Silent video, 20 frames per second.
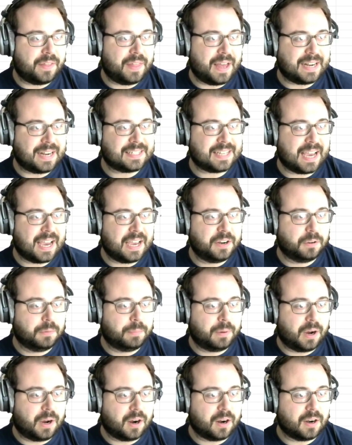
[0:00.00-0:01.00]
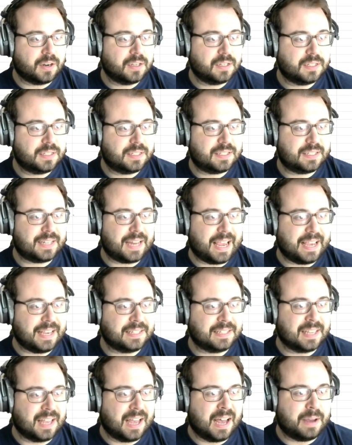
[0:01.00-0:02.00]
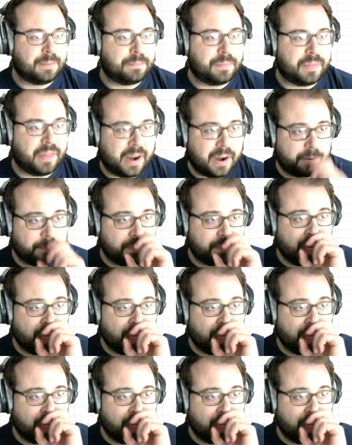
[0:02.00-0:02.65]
that title bar stays up there.